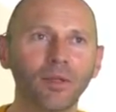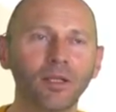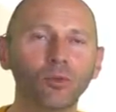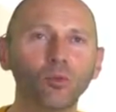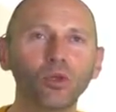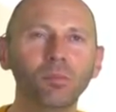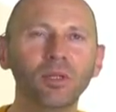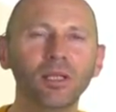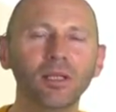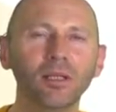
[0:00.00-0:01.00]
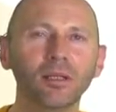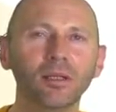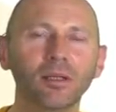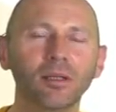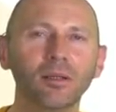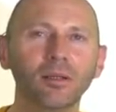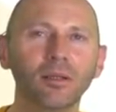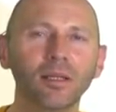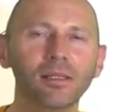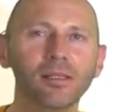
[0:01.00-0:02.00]
it would be,
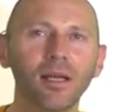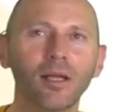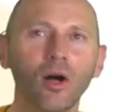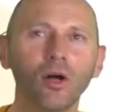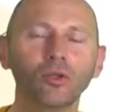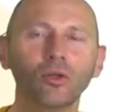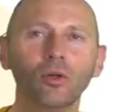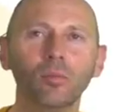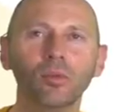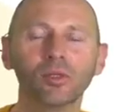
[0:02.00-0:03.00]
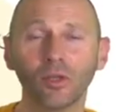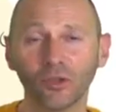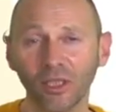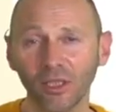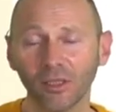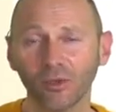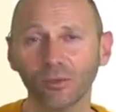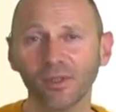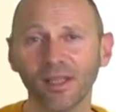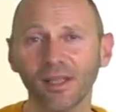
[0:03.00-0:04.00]
let's say, anthropocentric
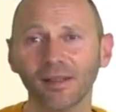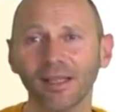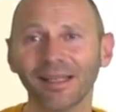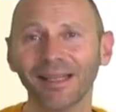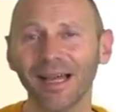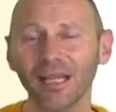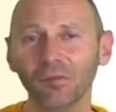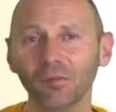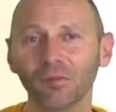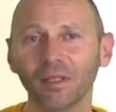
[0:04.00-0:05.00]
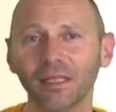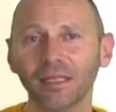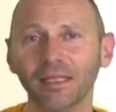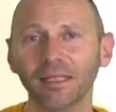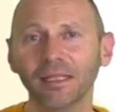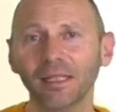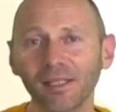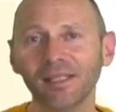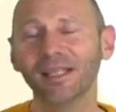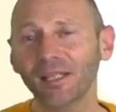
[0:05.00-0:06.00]
to say that life
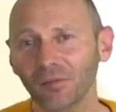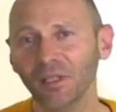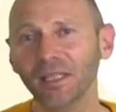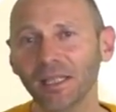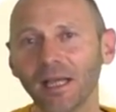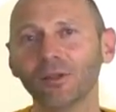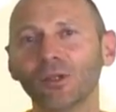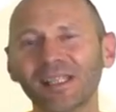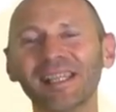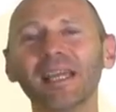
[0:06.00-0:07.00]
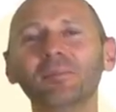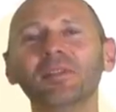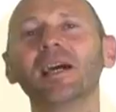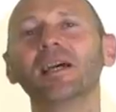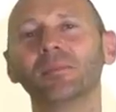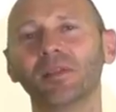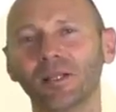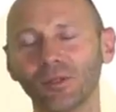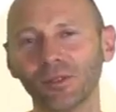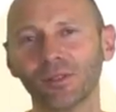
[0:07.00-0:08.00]
is living at the same time
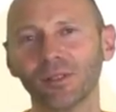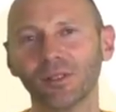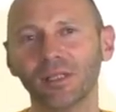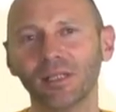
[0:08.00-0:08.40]
than us.